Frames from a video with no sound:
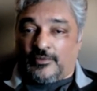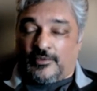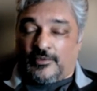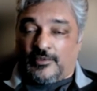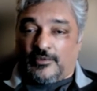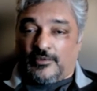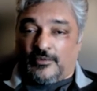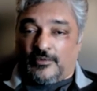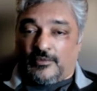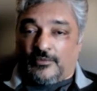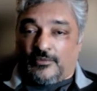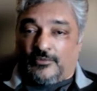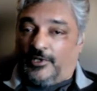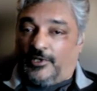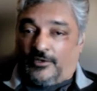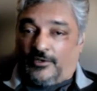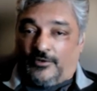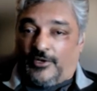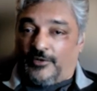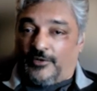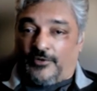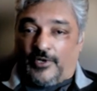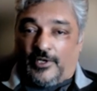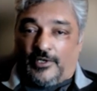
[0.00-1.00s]
Yeah. We had great
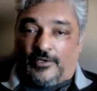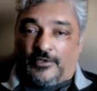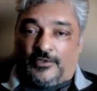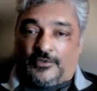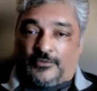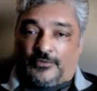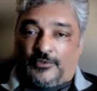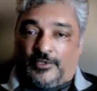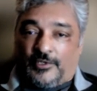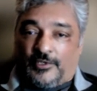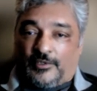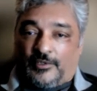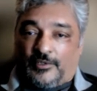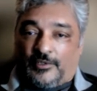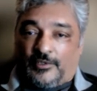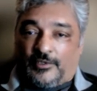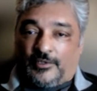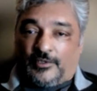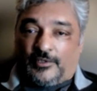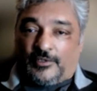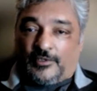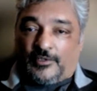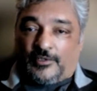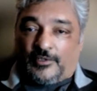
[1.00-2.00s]
writers, we had
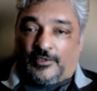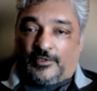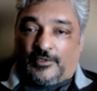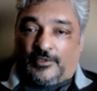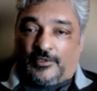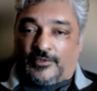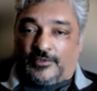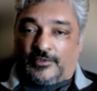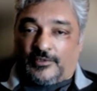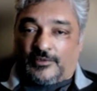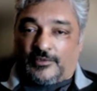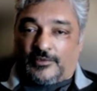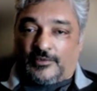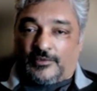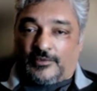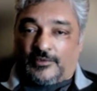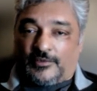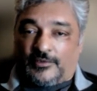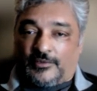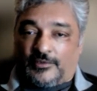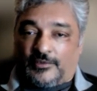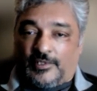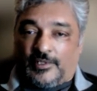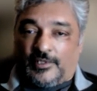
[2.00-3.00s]
good directors,
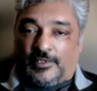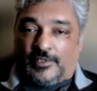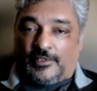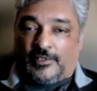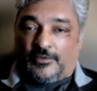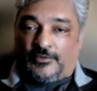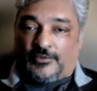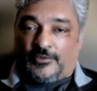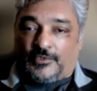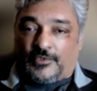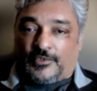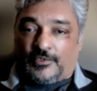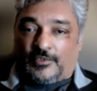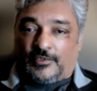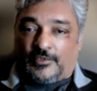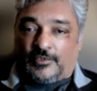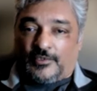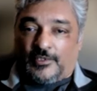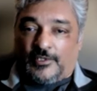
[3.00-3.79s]
and it was a